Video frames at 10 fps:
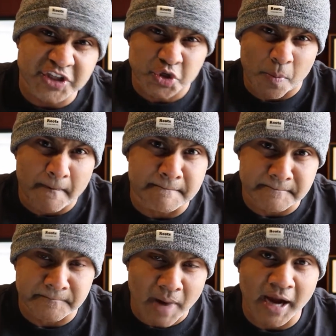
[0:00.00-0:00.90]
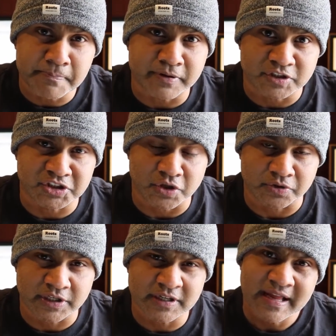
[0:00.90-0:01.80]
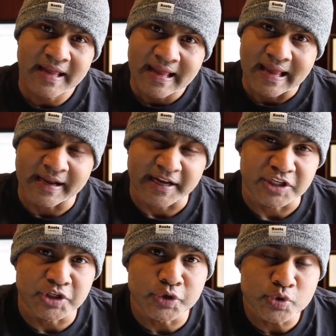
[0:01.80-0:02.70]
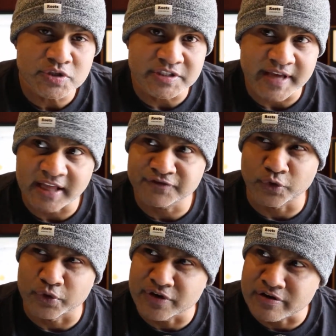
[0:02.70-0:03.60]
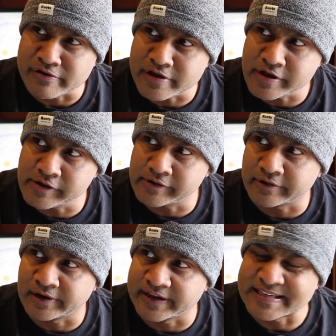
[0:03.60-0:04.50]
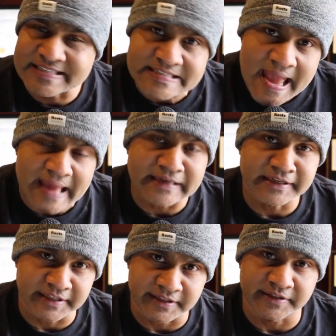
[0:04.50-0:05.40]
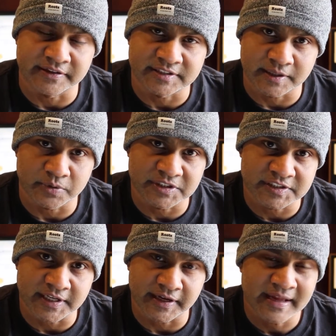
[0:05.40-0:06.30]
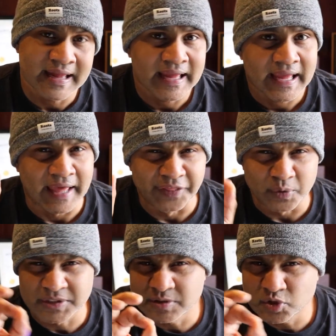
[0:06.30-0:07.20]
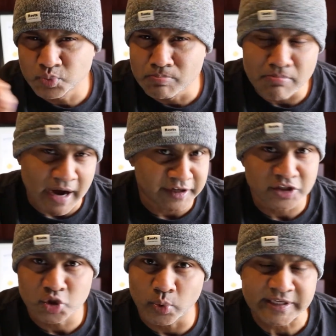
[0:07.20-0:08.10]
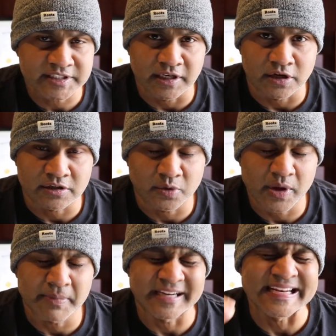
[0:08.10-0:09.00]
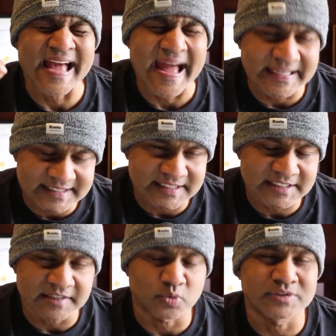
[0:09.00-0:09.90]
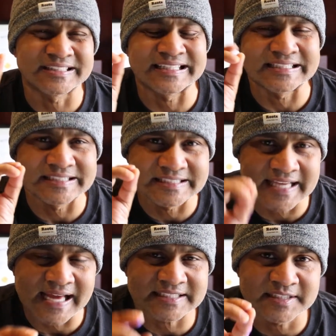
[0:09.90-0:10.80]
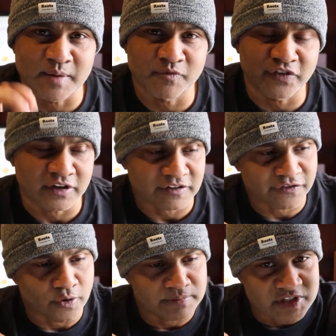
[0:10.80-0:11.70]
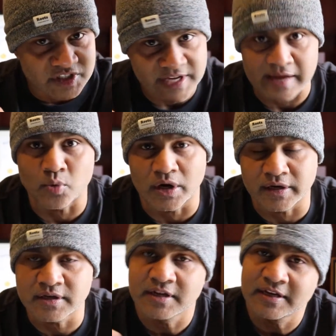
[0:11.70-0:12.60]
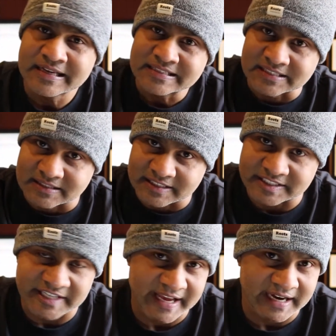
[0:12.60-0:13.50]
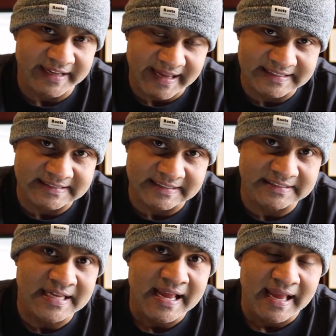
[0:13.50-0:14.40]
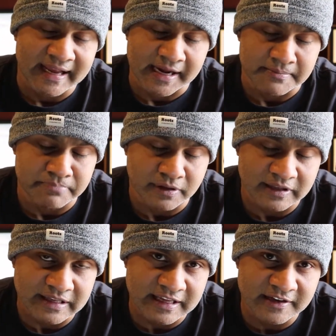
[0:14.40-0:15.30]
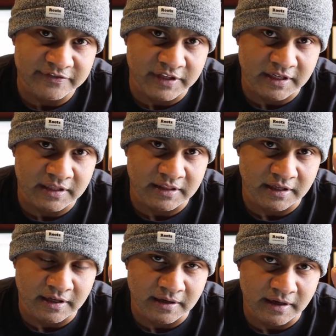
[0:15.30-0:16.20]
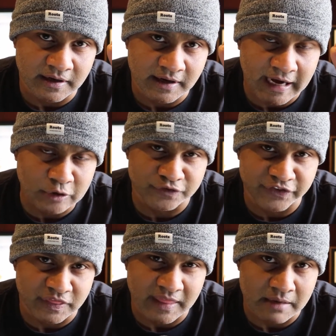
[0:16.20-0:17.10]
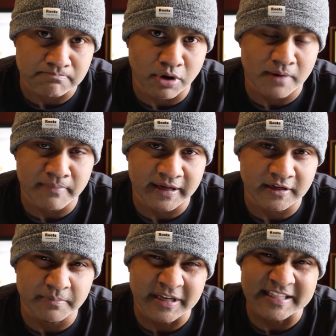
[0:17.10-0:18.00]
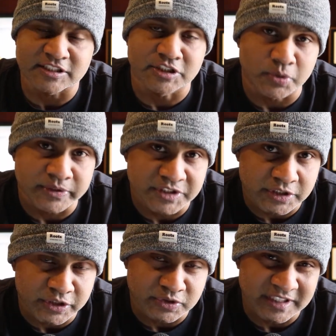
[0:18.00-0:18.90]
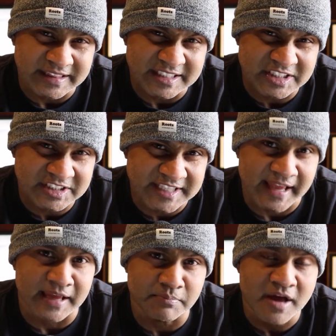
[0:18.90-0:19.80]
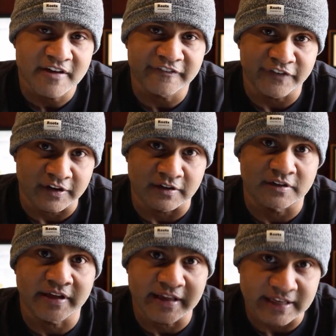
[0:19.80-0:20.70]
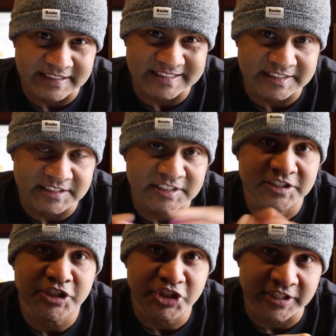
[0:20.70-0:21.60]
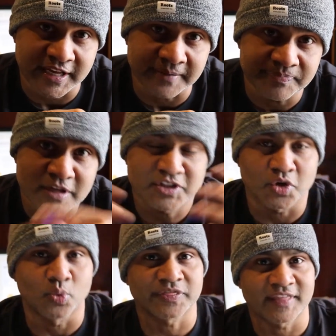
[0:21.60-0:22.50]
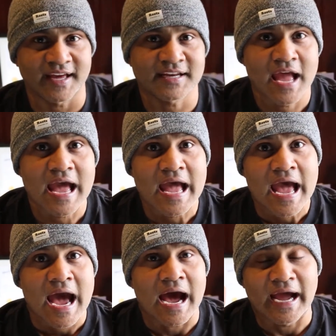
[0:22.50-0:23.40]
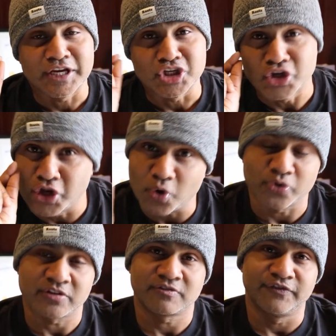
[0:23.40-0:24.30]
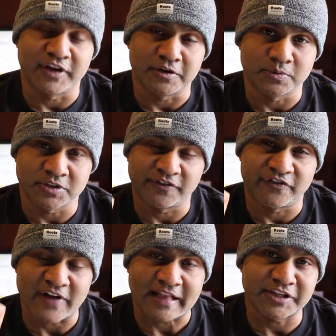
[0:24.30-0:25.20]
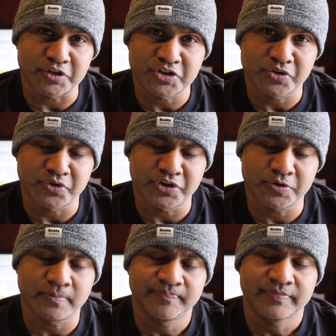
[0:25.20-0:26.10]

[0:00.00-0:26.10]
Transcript: to my persona, and I used that for nearly 10 years, I would say, and there was minor tweaks along the way, but in essence it was the exact same funnel from day one till the day I exited. And I believe that the outfit that bought my company is using the same funnel in existence today. So with that, I know this video was of value to you.